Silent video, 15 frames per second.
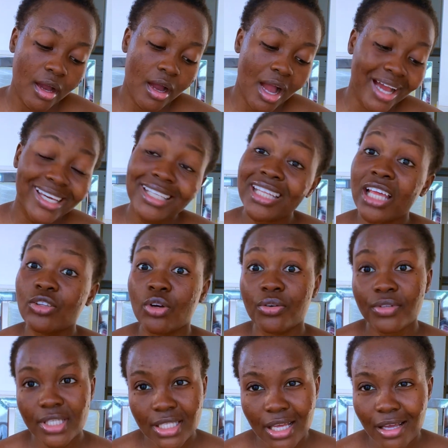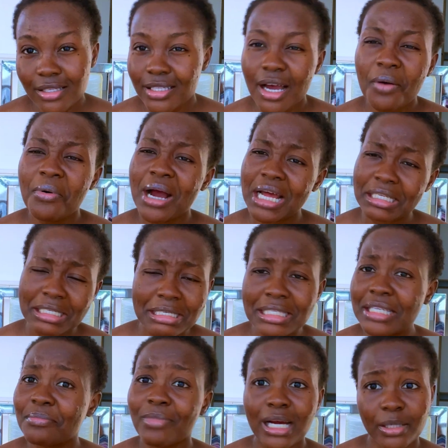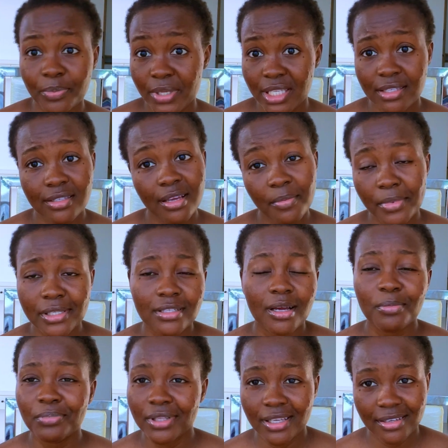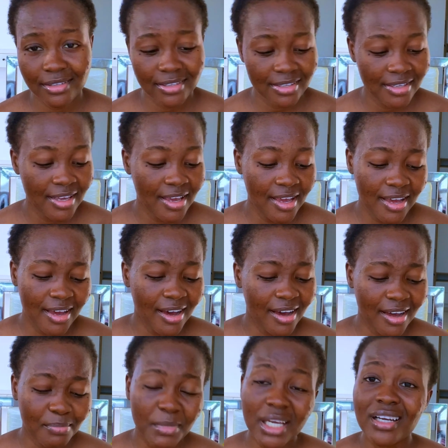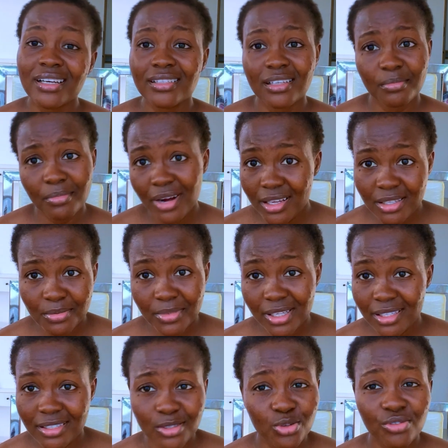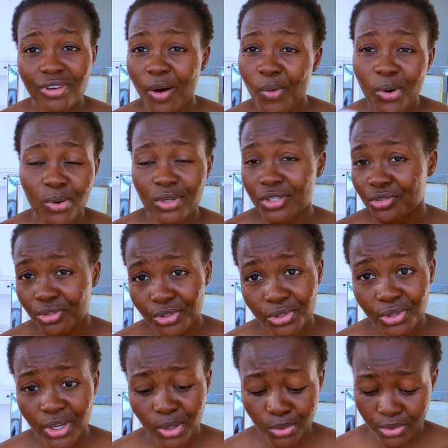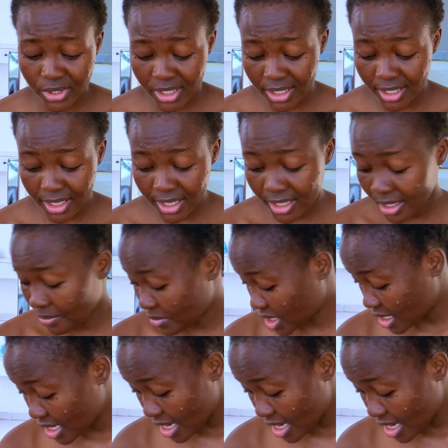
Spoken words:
architect of this house, that one is a math person, Simon's our place. I'm not good in mathematics, you don't want construction, you could send it, can me.